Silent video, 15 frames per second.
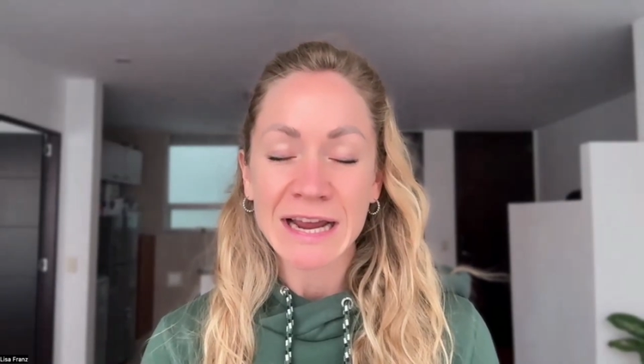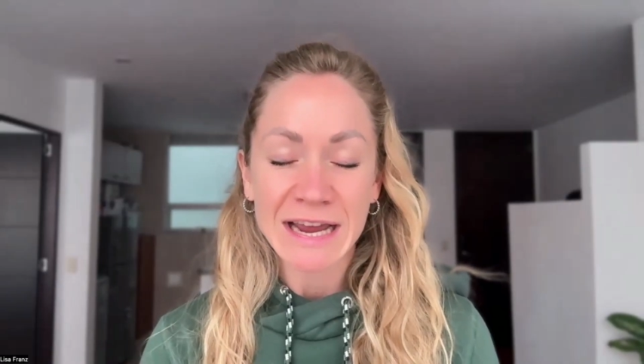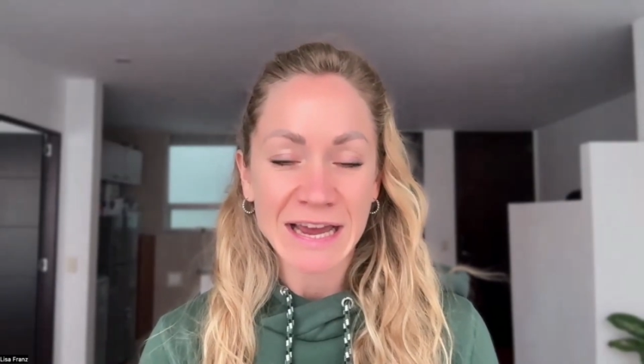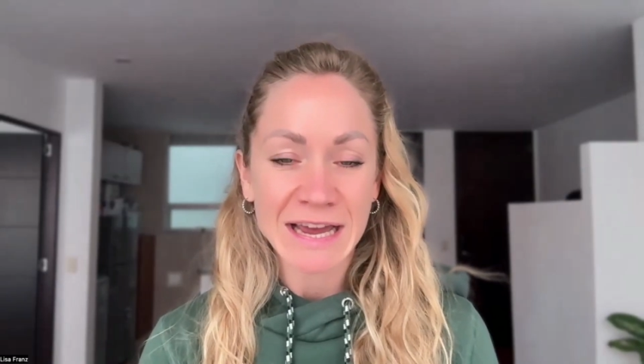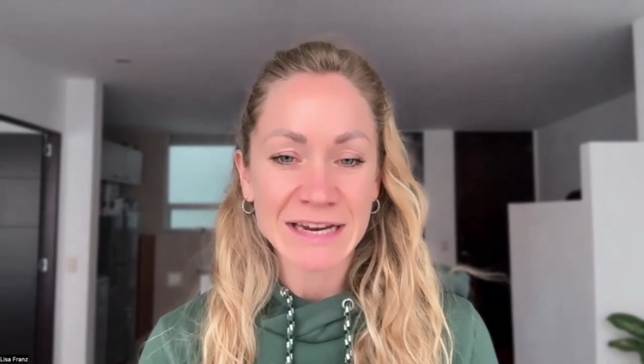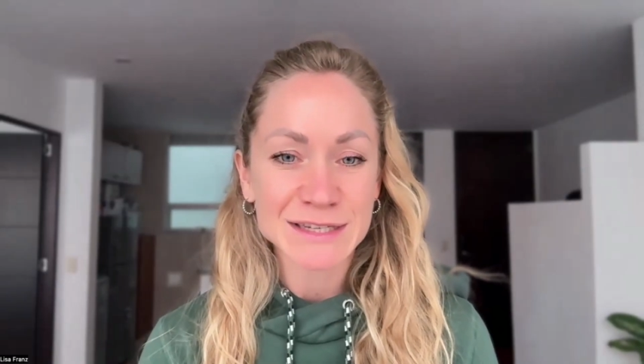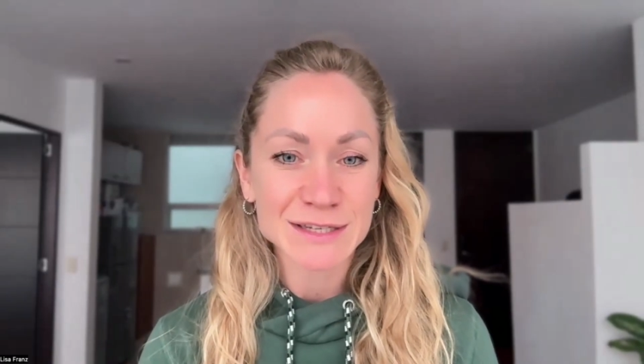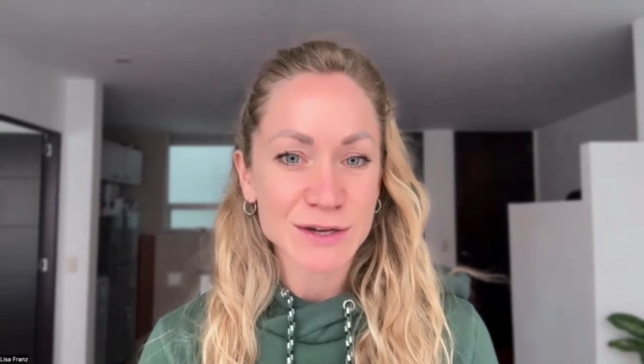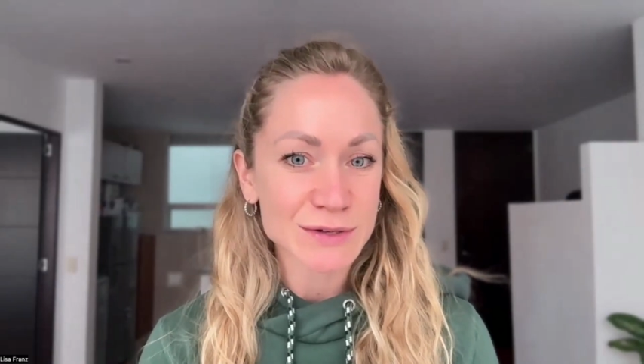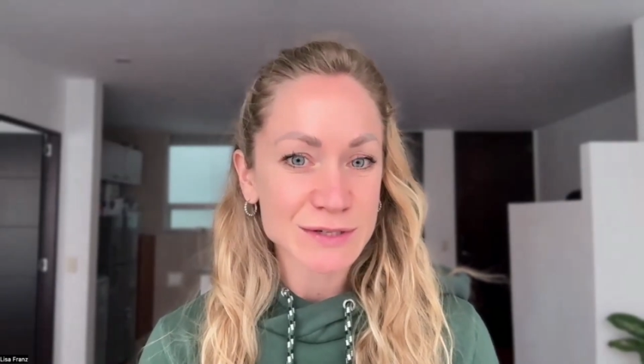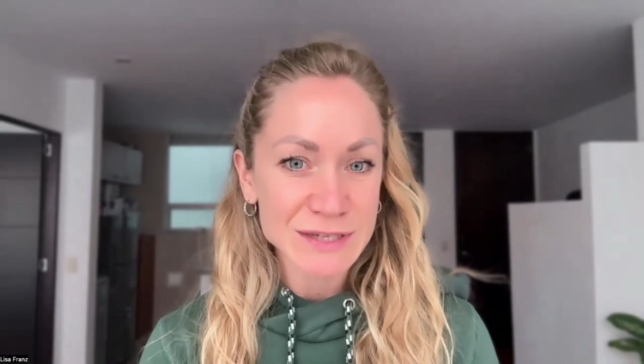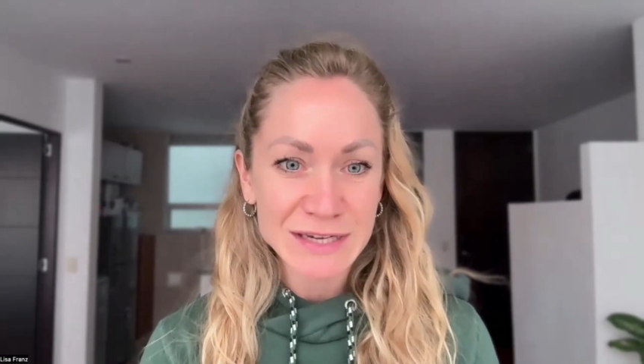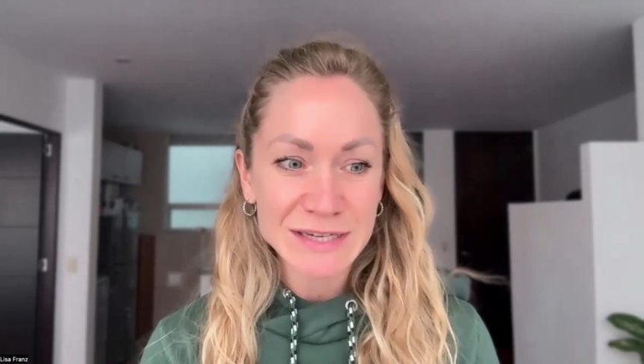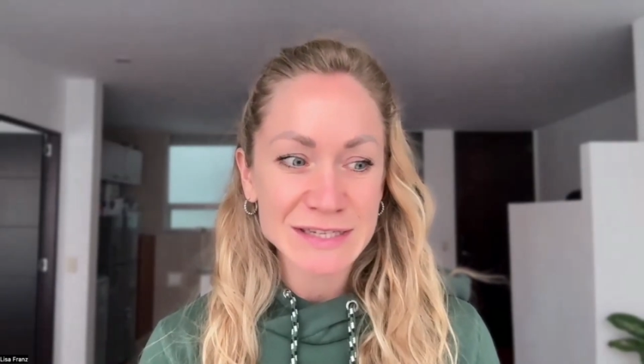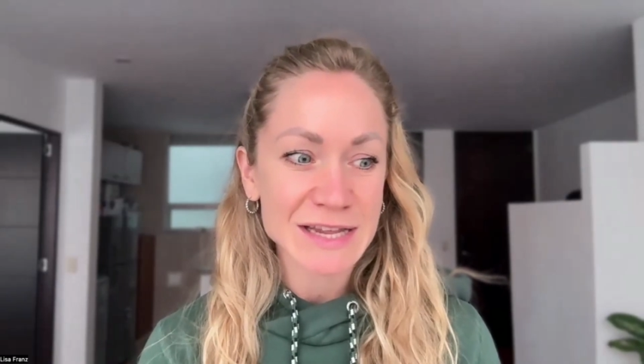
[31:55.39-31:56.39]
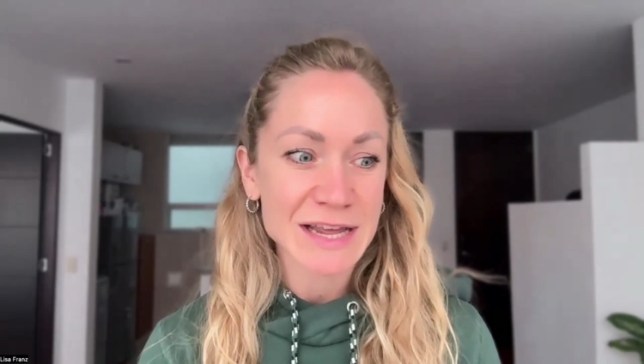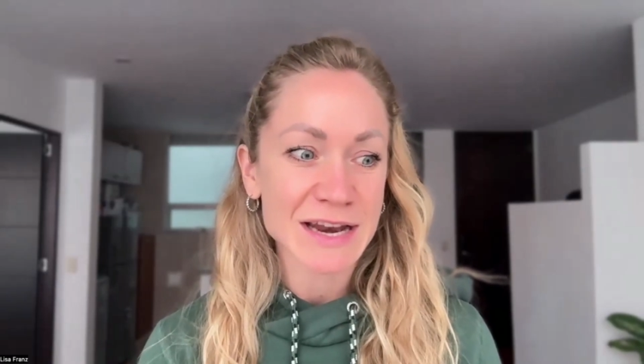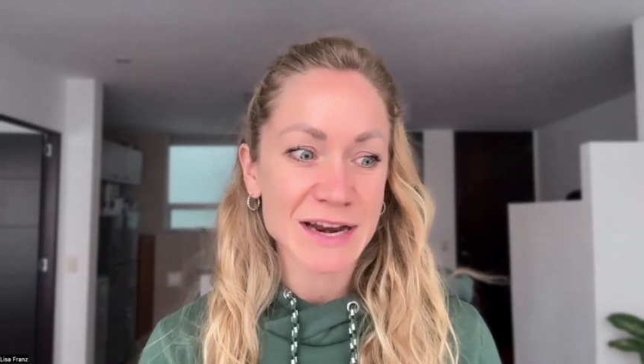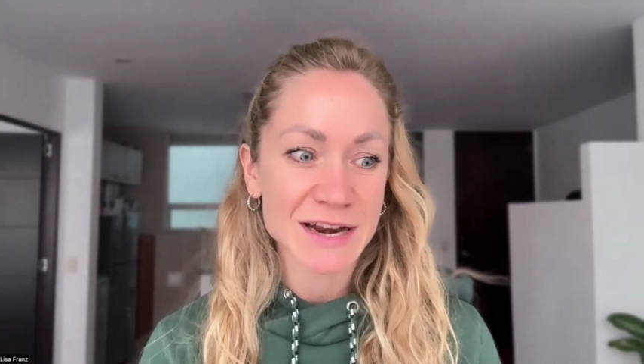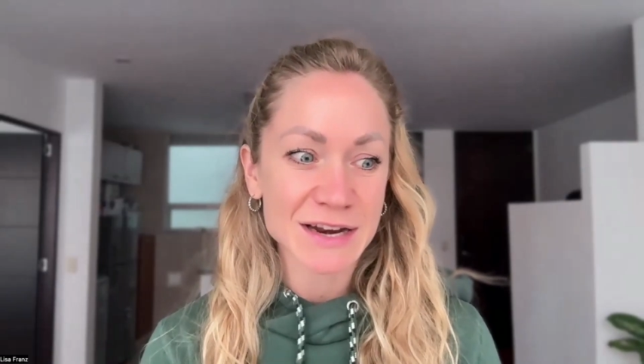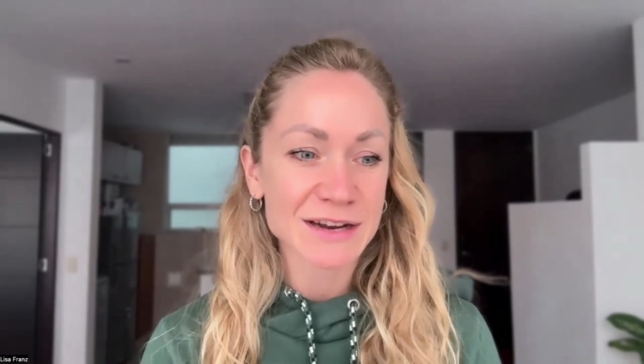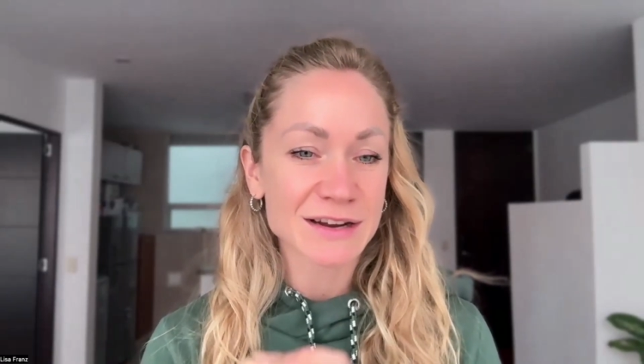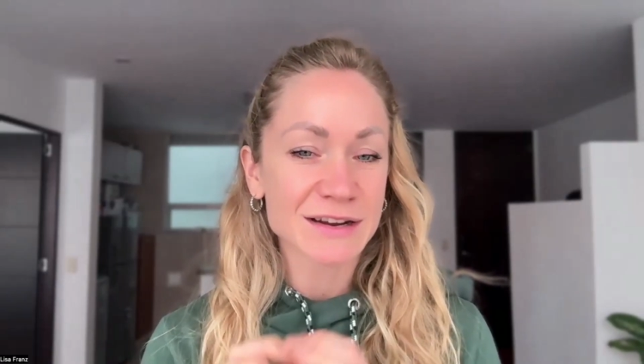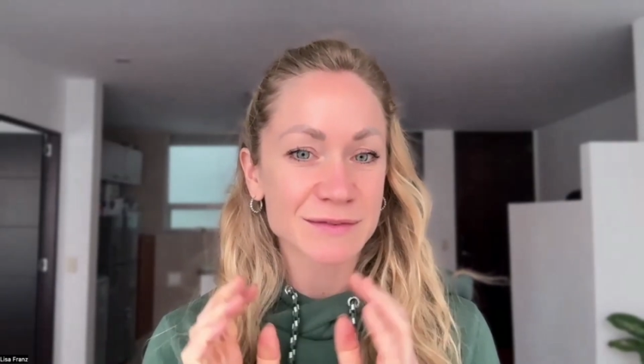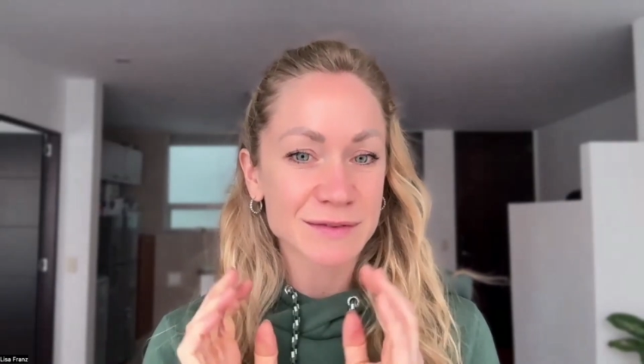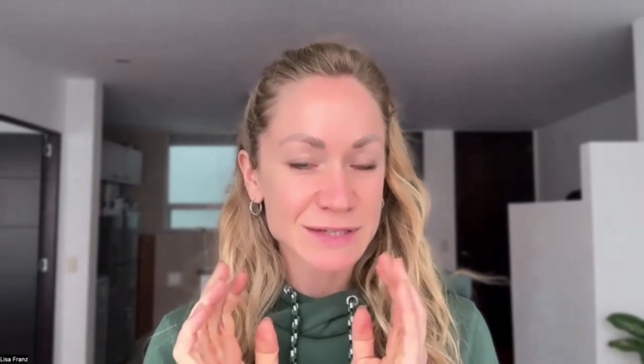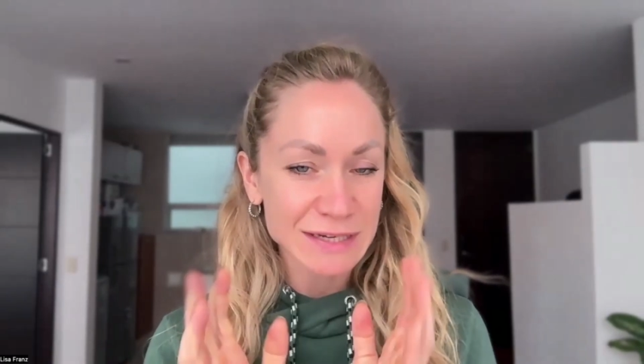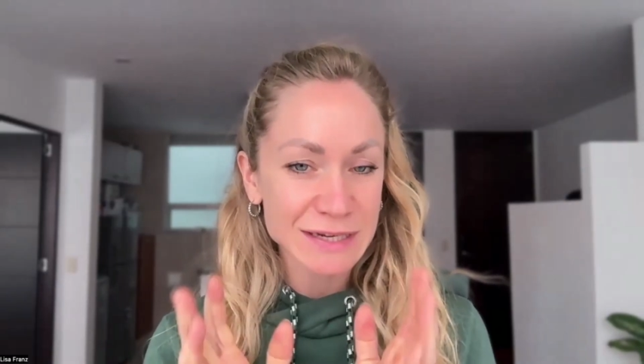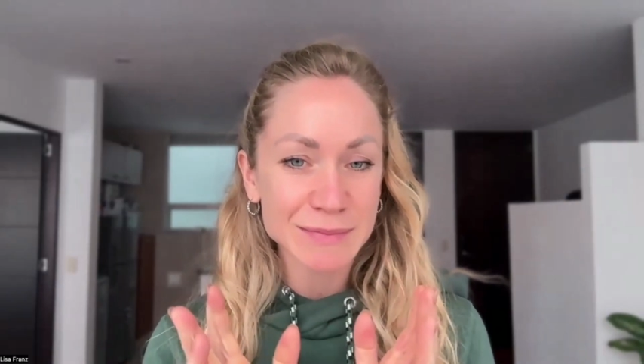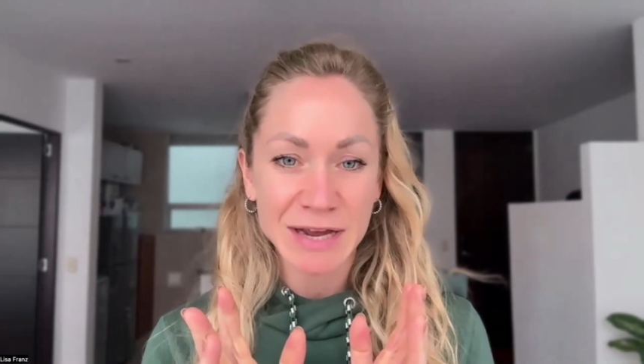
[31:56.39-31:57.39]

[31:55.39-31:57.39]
And so since then, sleep